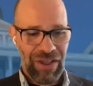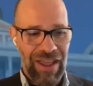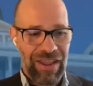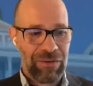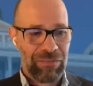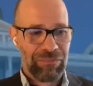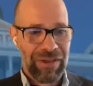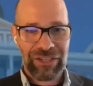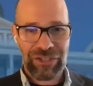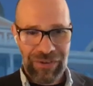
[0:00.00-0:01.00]
a
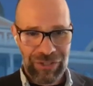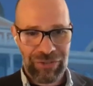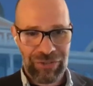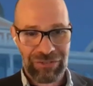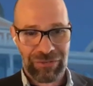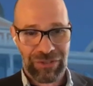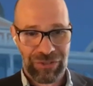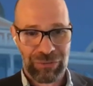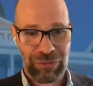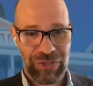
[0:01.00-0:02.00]
managed file transfer
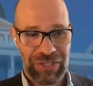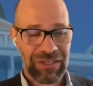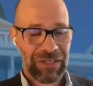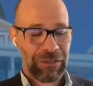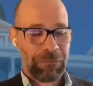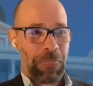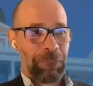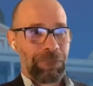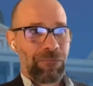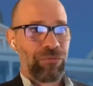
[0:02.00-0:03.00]
solution
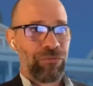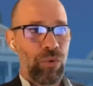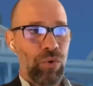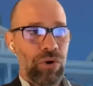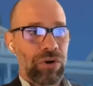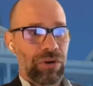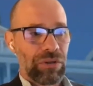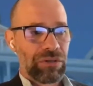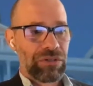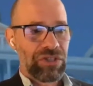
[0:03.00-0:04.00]
for
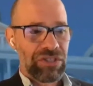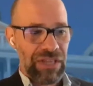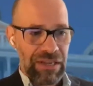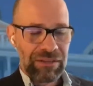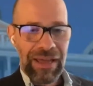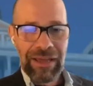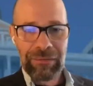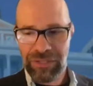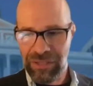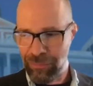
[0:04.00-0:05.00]
state
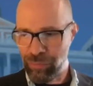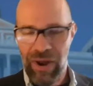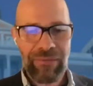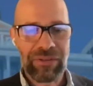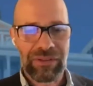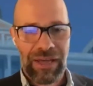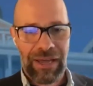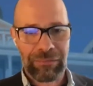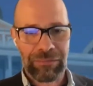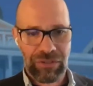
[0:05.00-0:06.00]
labs and private
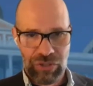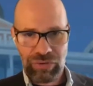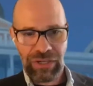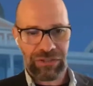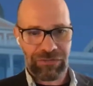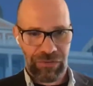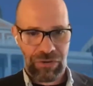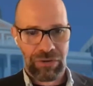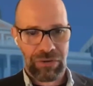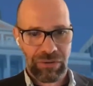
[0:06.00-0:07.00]
labs to
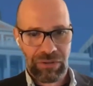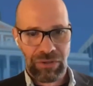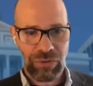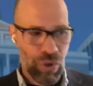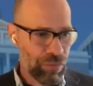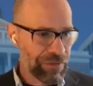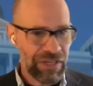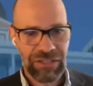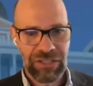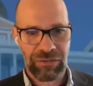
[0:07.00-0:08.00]
transfer COVID
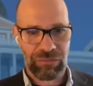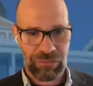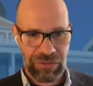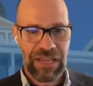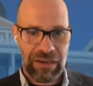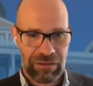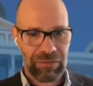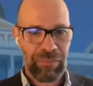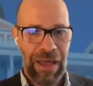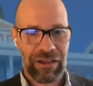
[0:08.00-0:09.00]
testing data
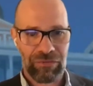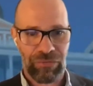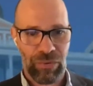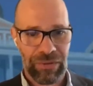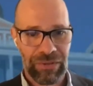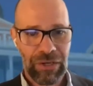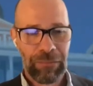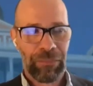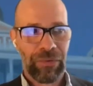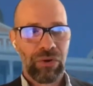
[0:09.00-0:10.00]
back and forth
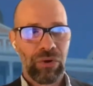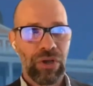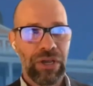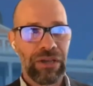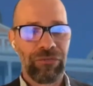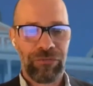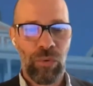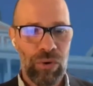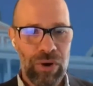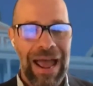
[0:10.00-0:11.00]
in 4